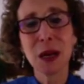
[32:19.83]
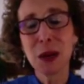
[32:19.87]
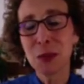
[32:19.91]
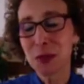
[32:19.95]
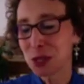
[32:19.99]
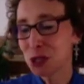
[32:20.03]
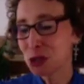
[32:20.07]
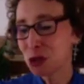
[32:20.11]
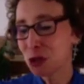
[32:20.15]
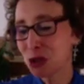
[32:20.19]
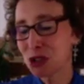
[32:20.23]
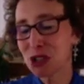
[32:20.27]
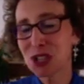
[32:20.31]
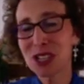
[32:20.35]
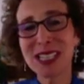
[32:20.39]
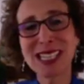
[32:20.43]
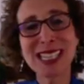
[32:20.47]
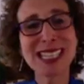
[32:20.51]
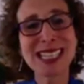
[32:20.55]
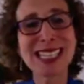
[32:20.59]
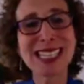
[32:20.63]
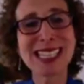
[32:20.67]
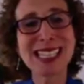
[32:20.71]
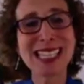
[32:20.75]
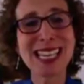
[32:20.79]
But George
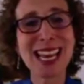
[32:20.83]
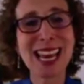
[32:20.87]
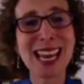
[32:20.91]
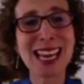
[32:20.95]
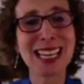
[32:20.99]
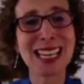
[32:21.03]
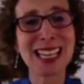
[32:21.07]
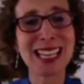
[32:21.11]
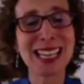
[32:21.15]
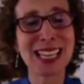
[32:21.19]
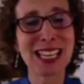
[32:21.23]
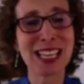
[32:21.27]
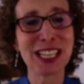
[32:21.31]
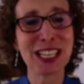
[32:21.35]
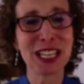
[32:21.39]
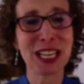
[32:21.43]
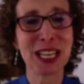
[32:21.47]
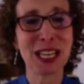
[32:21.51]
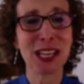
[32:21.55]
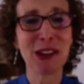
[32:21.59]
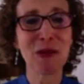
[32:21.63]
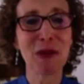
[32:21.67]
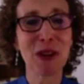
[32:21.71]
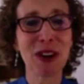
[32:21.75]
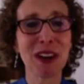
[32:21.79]
didn't say anything to
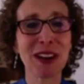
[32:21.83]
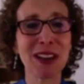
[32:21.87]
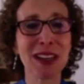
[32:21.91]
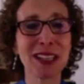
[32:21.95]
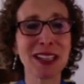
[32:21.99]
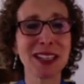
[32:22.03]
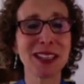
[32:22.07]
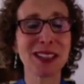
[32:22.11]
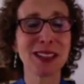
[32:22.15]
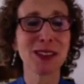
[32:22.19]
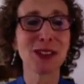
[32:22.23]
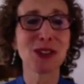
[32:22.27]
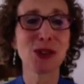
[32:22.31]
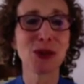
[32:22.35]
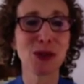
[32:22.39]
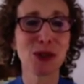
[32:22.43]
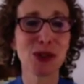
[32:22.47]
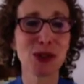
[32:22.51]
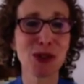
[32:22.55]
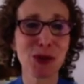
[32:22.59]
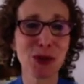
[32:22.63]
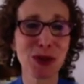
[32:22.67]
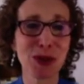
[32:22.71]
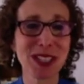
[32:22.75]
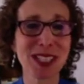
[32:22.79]
anyone until
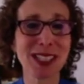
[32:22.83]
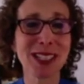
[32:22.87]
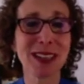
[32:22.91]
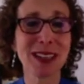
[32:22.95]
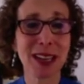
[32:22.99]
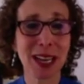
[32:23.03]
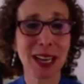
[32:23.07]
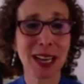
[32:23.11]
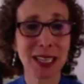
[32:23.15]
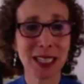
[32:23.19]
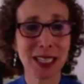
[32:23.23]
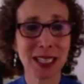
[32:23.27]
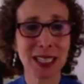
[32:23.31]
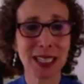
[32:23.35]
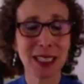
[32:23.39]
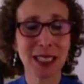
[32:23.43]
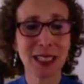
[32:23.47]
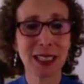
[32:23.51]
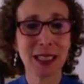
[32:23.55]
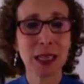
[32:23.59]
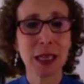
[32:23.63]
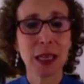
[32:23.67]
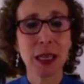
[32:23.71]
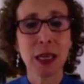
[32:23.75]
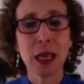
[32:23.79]
George was 19.